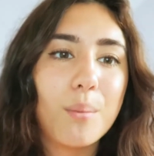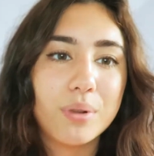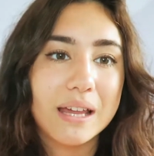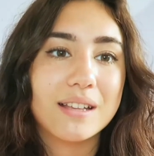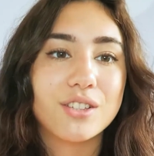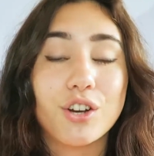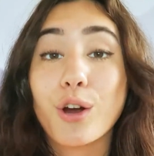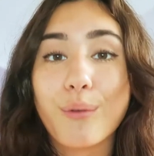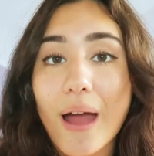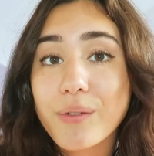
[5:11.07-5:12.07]
plants
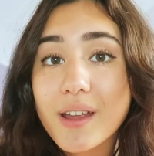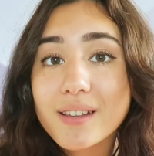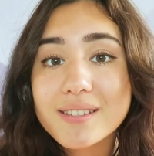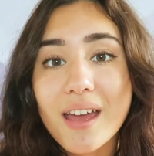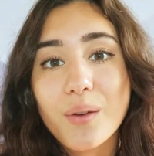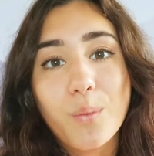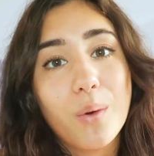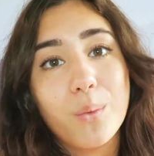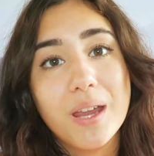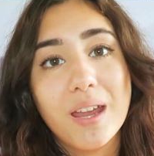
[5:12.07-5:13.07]
are around us and
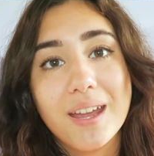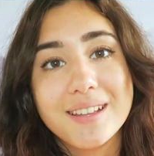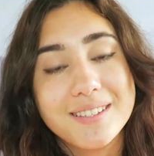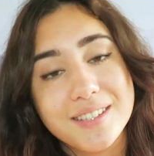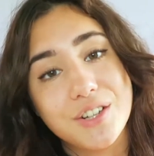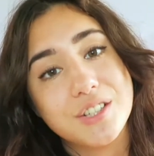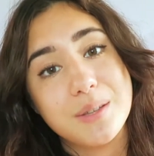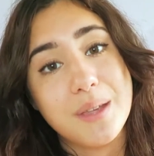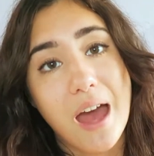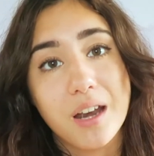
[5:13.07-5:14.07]
what we consider
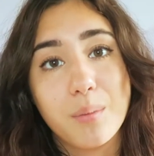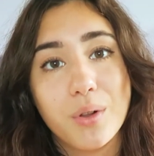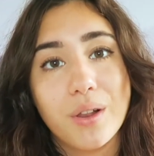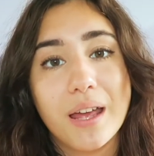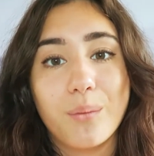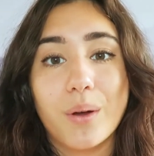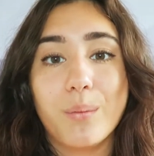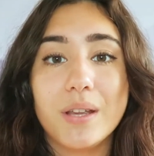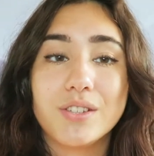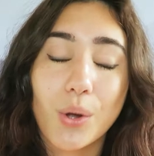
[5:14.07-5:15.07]
to be edible and
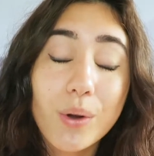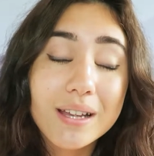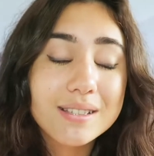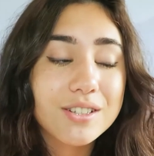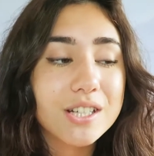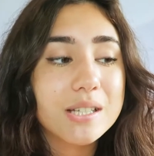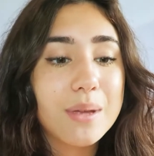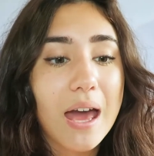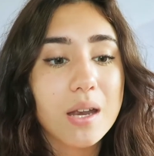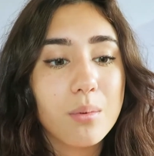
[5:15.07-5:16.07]
what we don't consider to
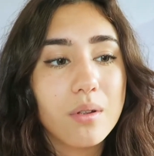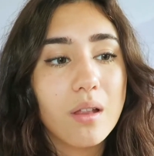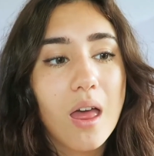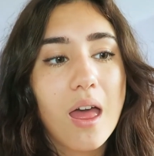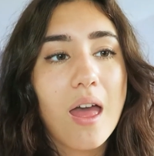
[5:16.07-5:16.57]
be edible.